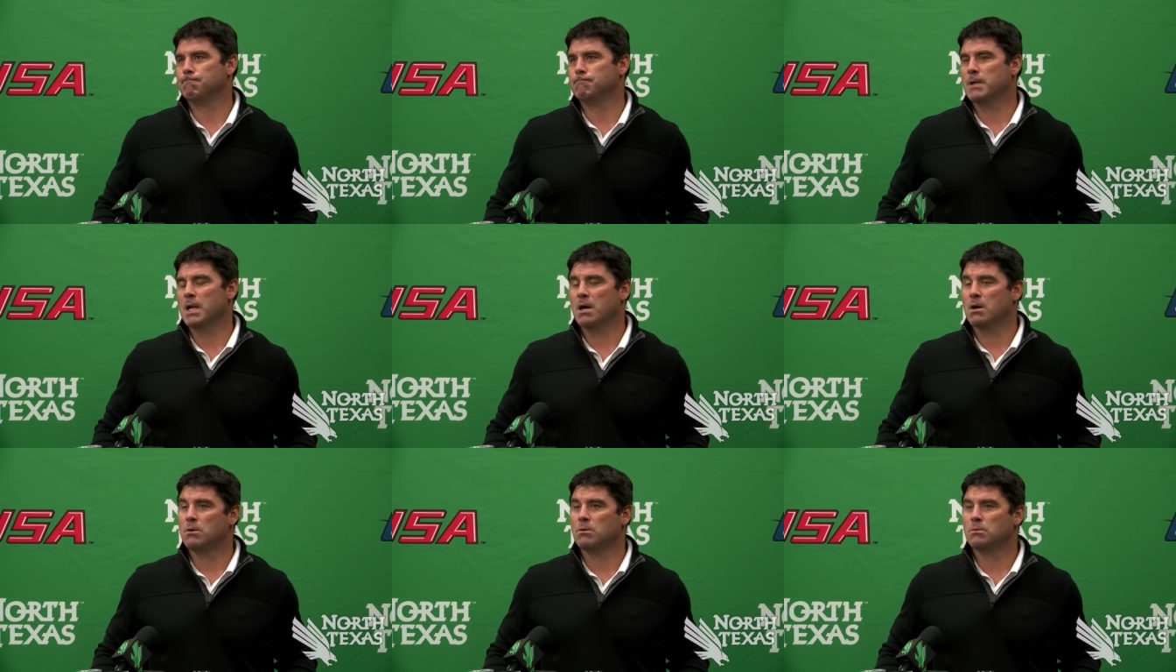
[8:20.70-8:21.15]

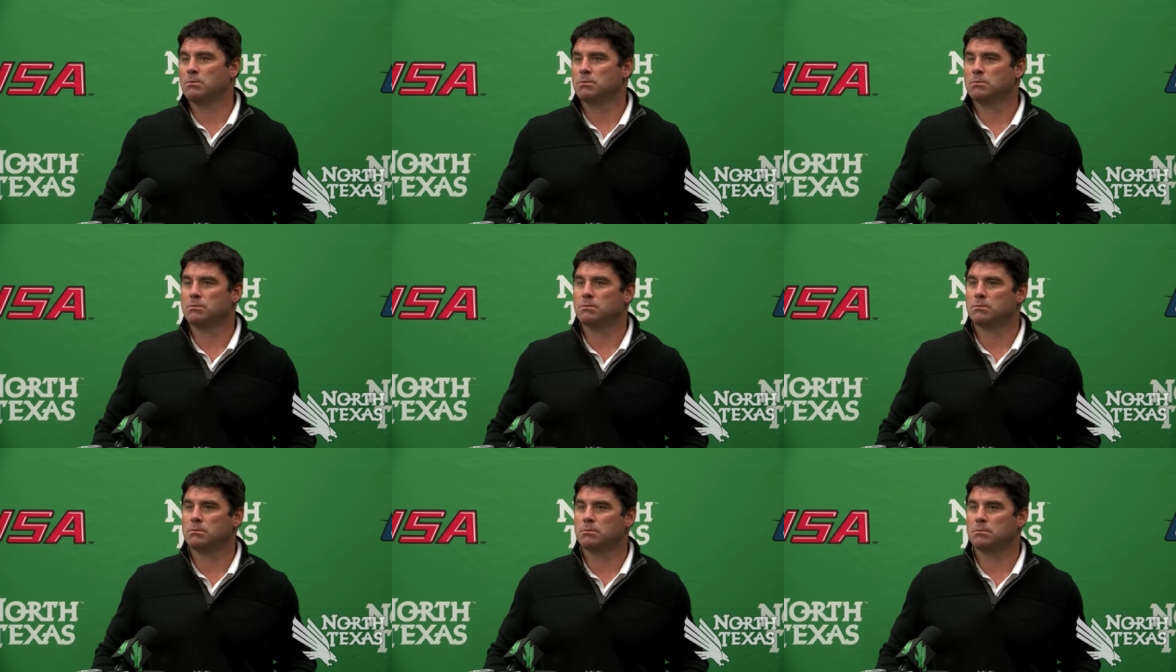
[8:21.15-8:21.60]
No.
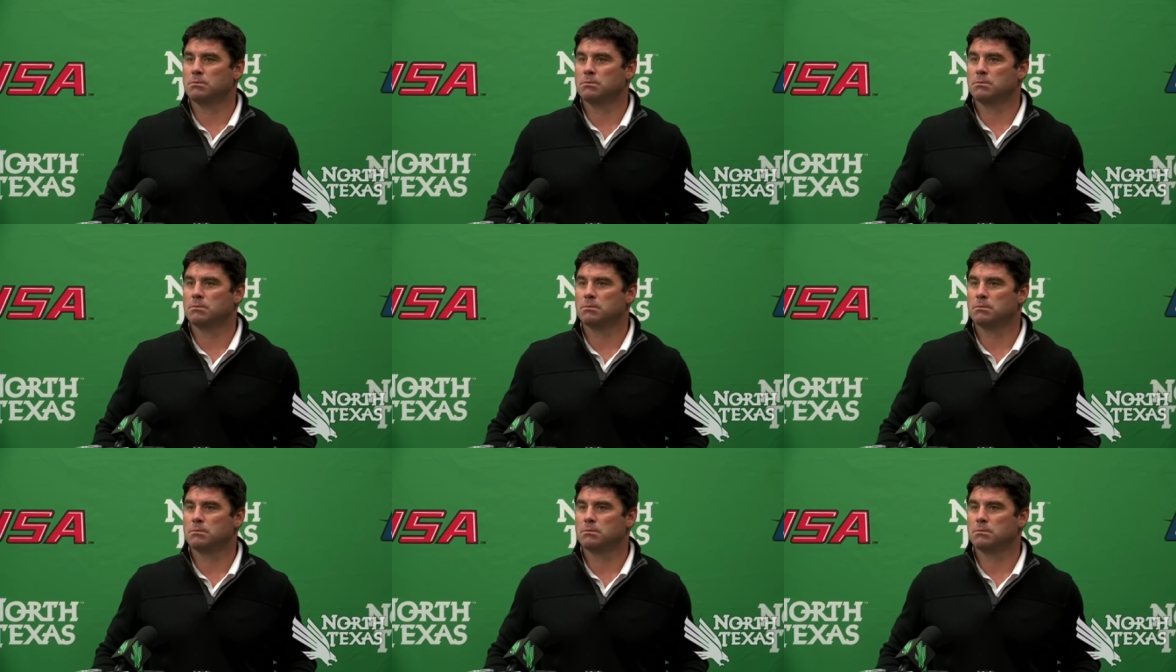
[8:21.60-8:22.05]

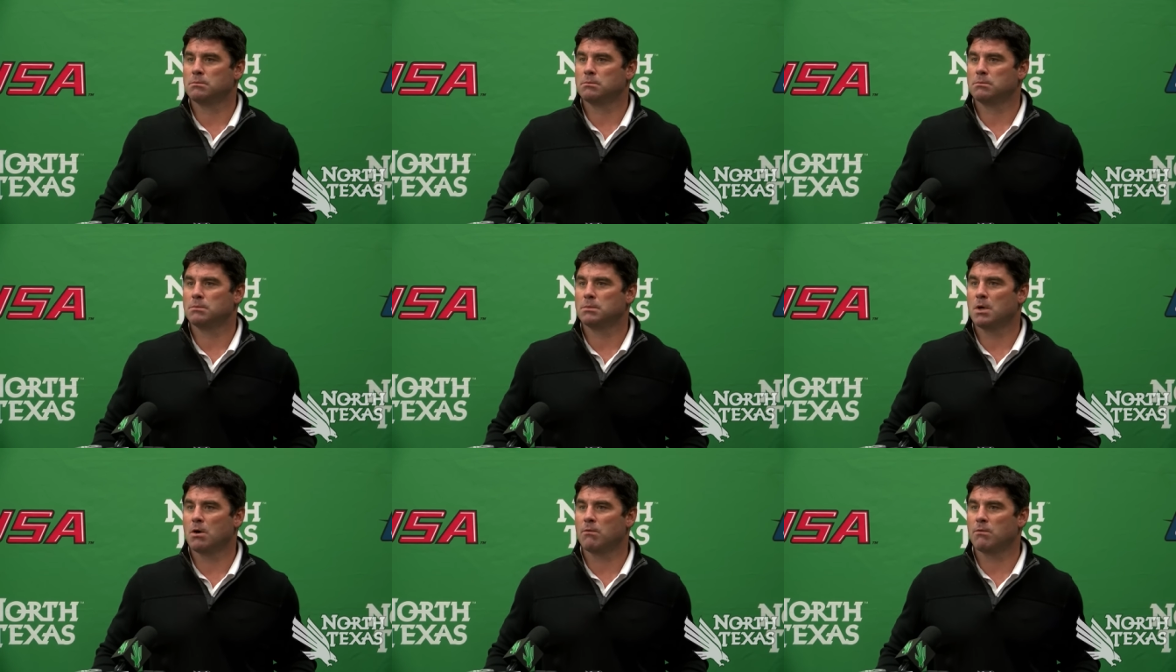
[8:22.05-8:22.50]

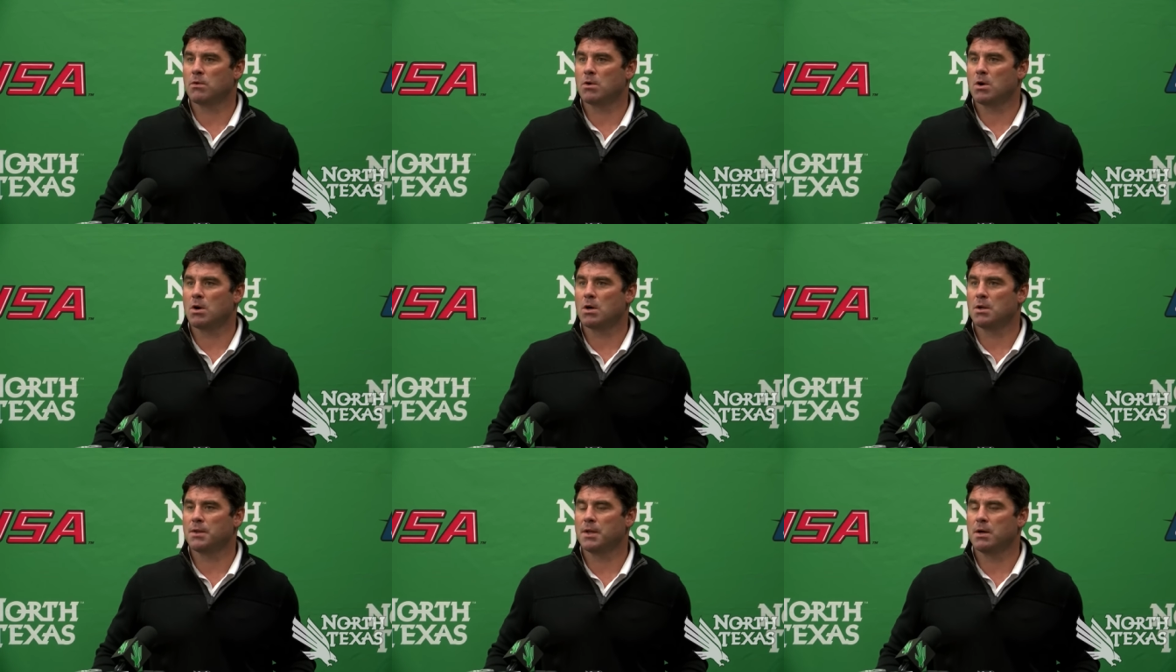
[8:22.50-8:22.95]

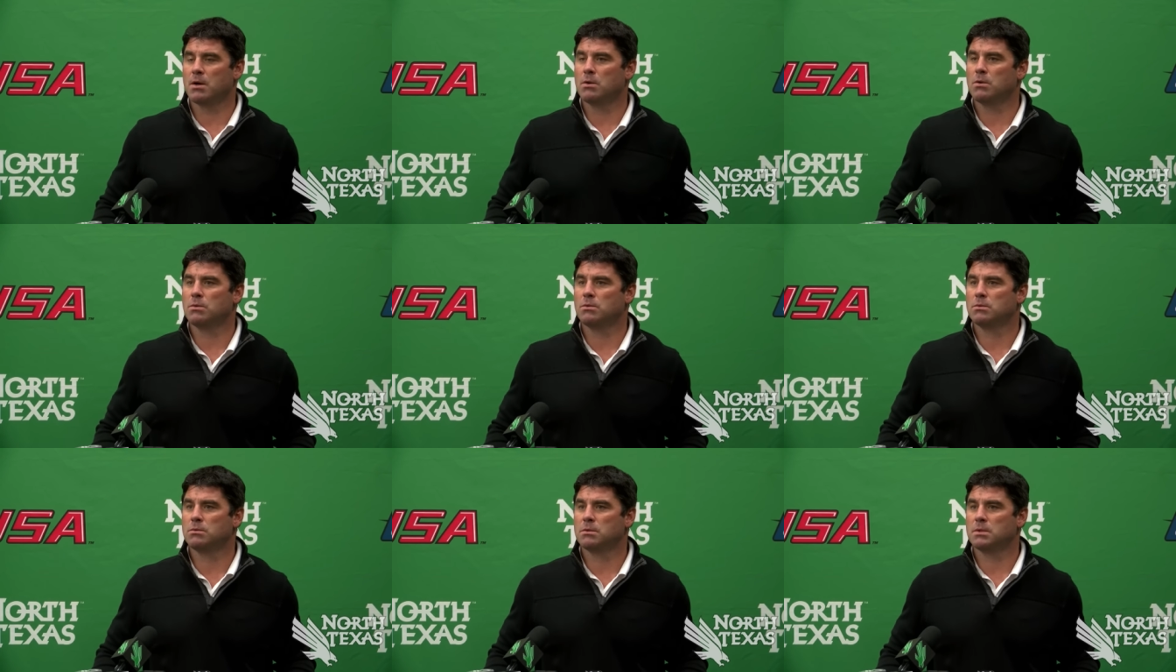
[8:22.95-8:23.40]
Overall,
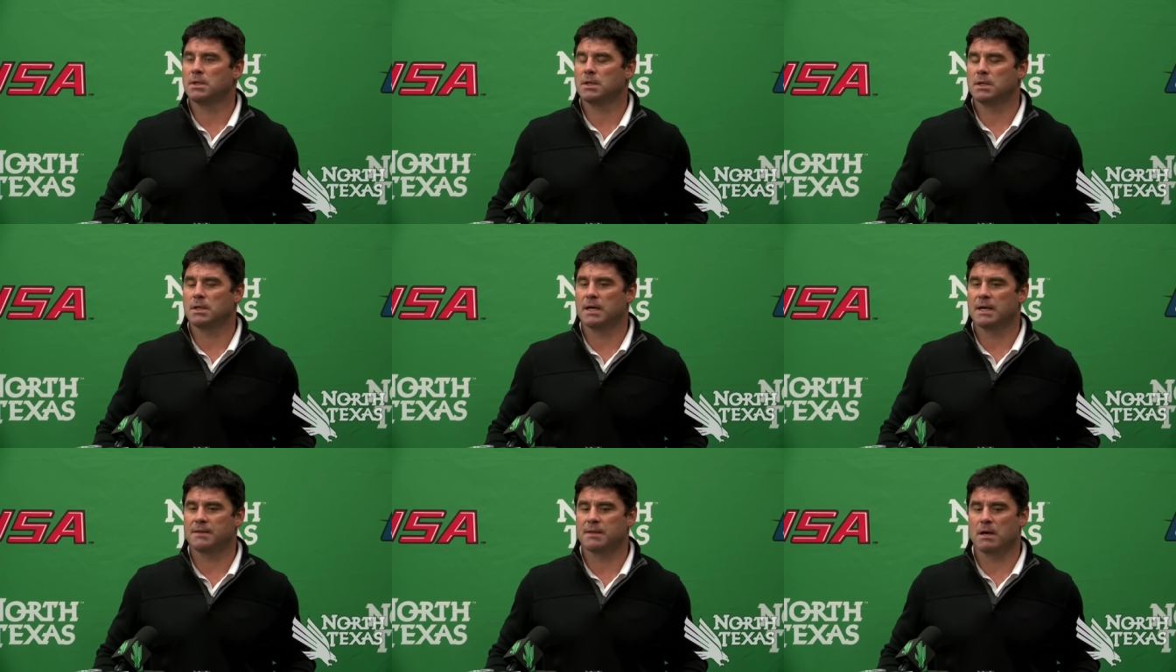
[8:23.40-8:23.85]
no.
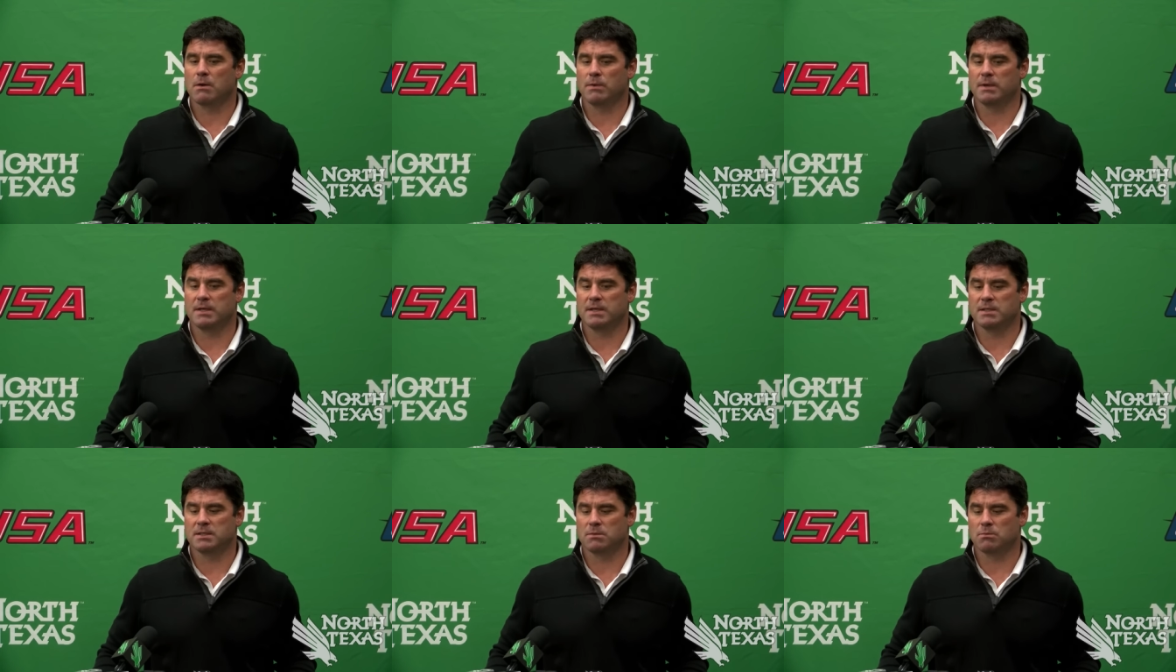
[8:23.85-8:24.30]
Uh, I thought
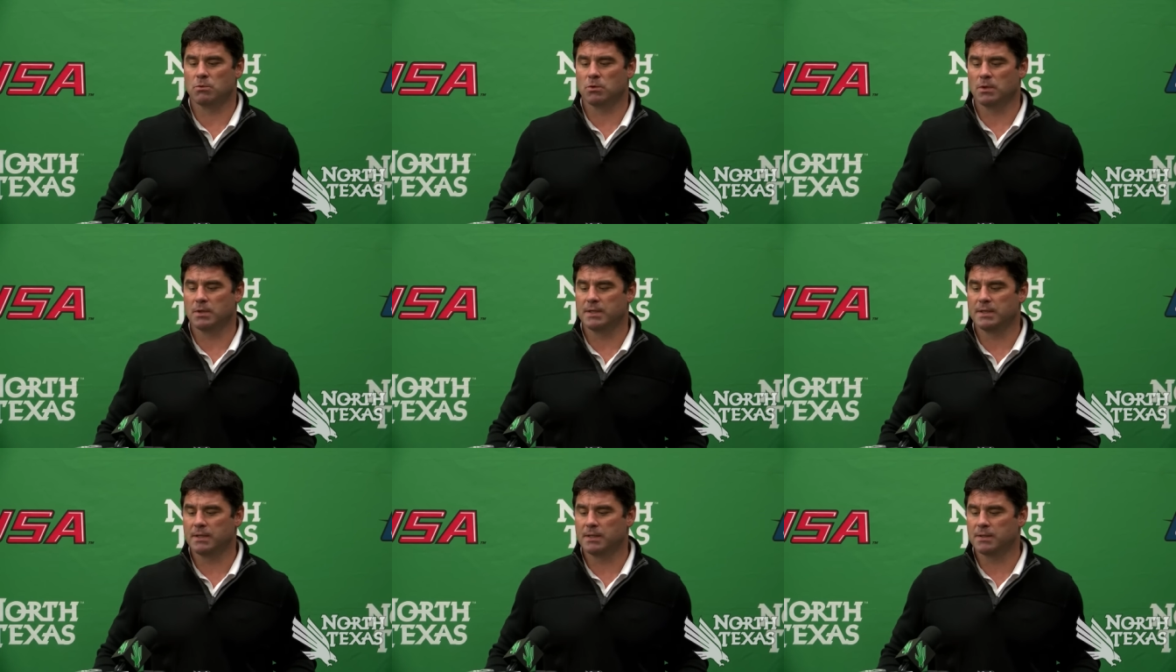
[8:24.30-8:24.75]
we did some
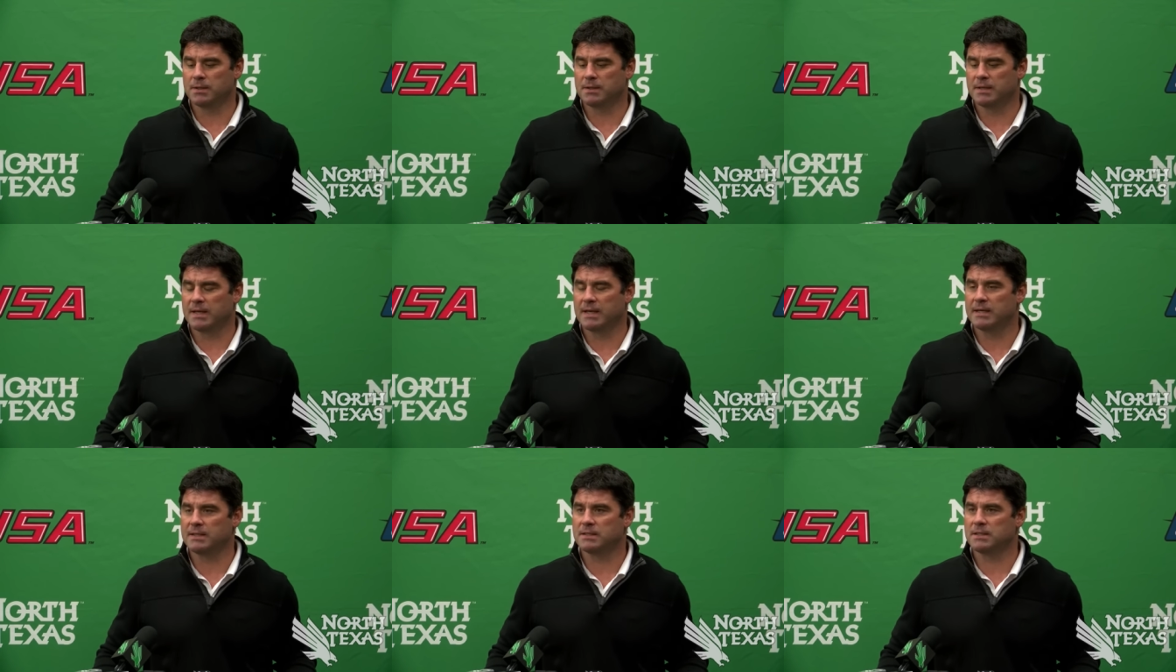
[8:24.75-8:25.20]
really good
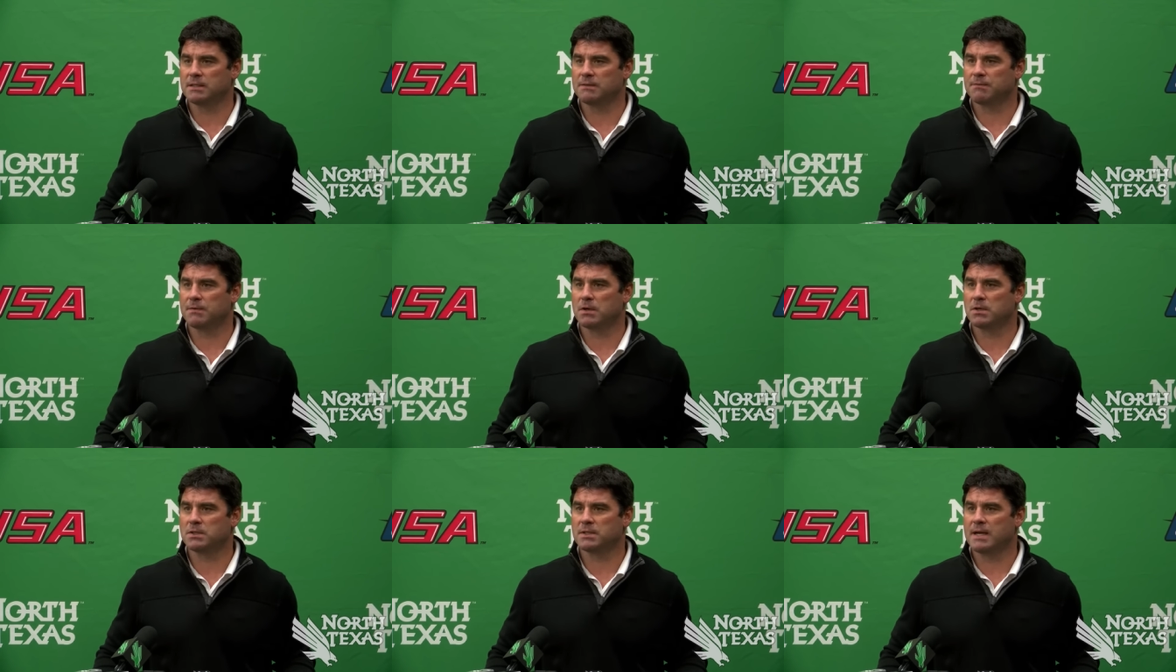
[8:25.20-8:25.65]
things in the
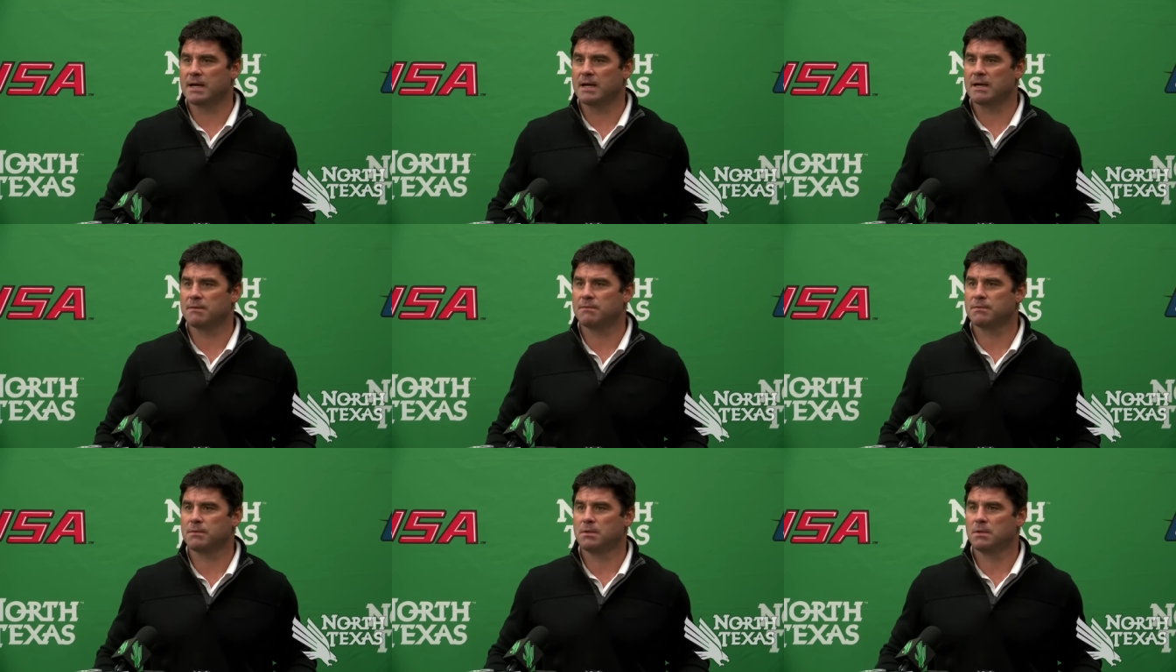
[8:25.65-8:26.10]
first
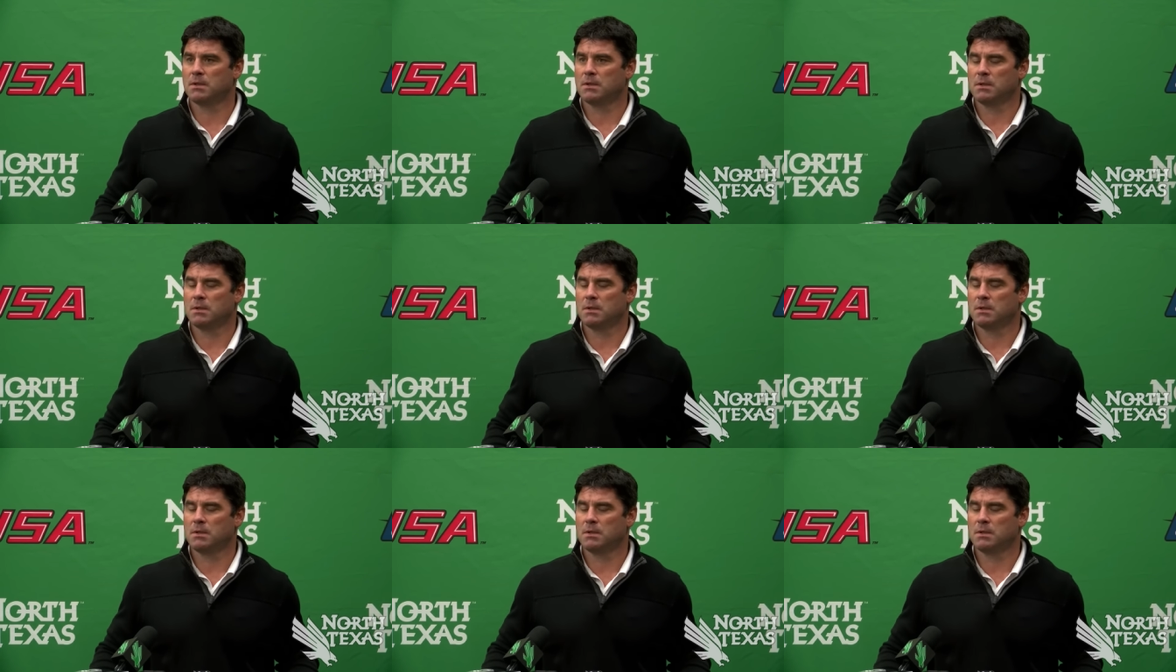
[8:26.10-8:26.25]
half.